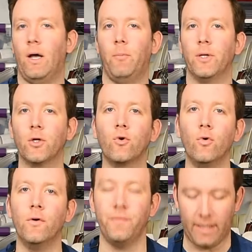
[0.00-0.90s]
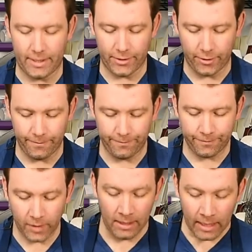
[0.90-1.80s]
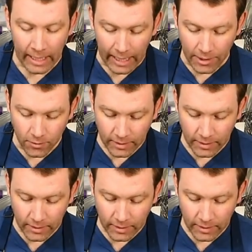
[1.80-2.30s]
help it cool faster. And you